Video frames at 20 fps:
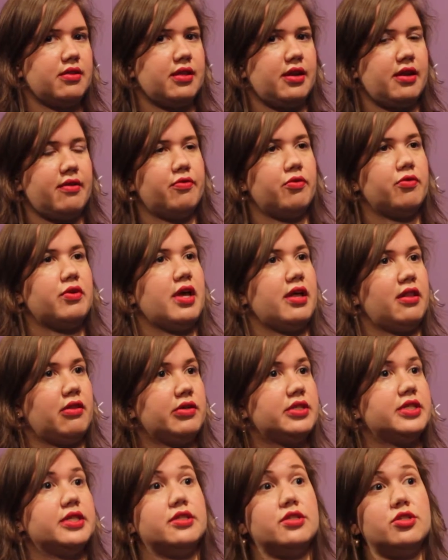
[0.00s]
that I wrote, I
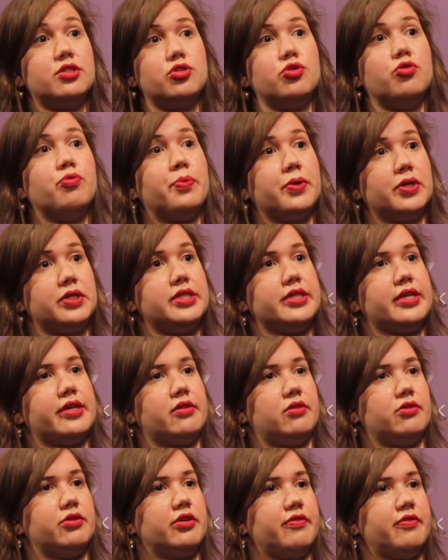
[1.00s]
looked at two
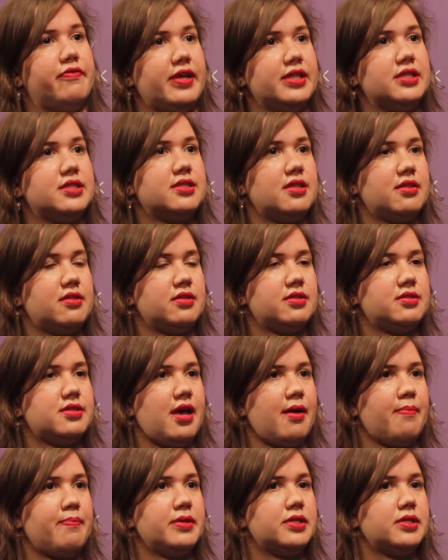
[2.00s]
particular events that this
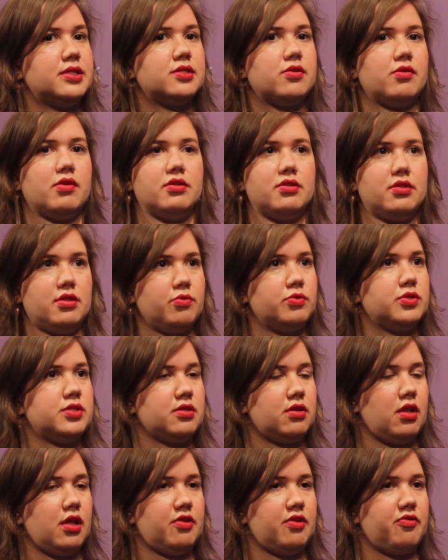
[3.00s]
happened. So there
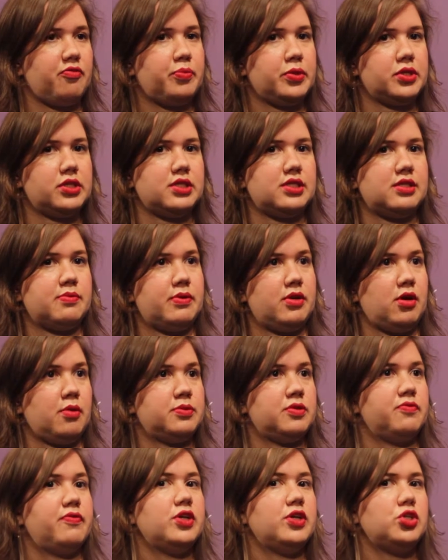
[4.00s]
was a lot of participant
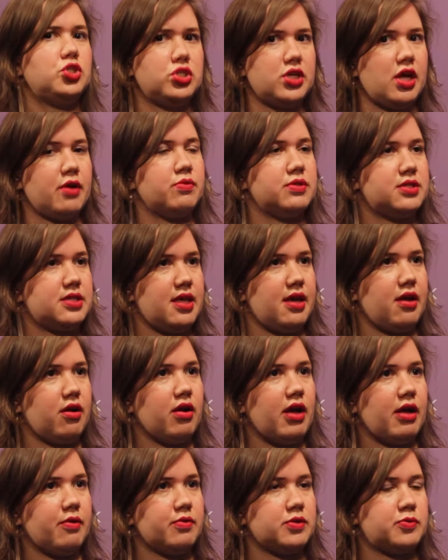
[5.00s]
observation. I was
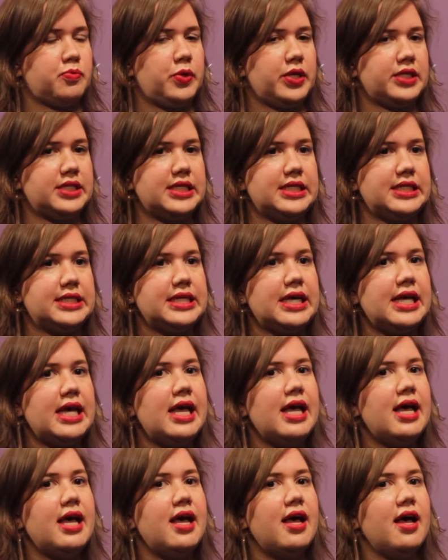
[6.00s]
there, I was present.
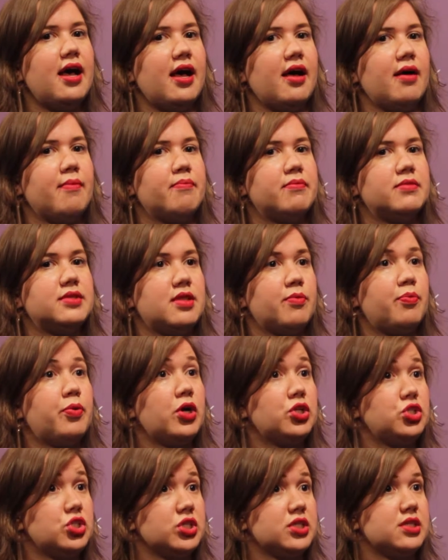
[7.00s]
The
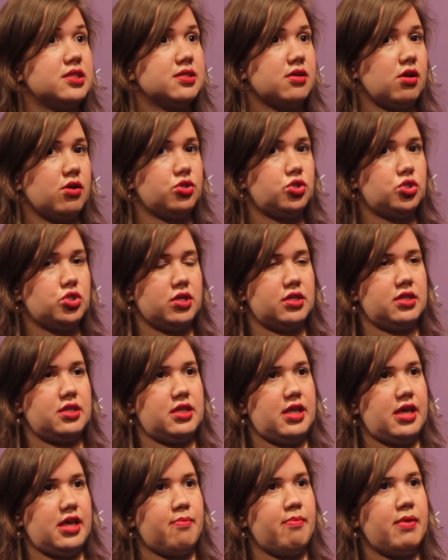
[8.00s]
project is called
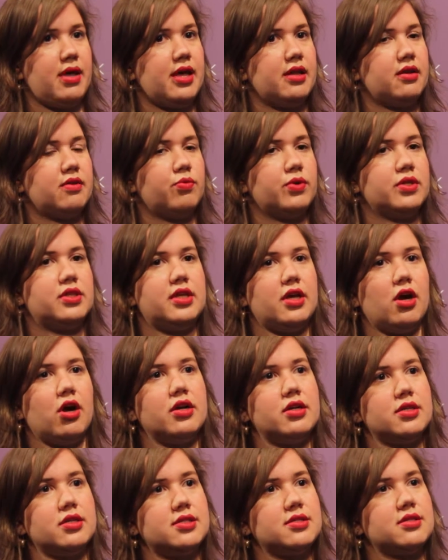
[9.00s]
nema, and what the
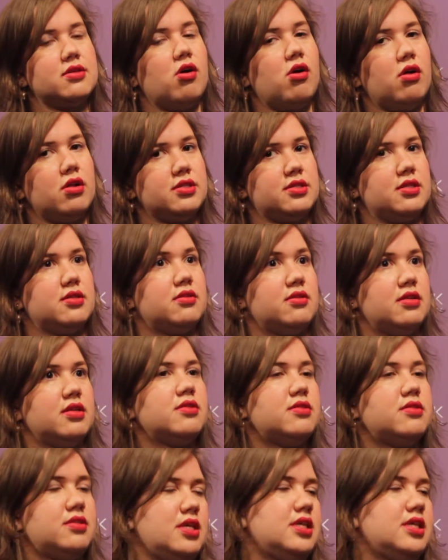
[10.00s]
artist calls it,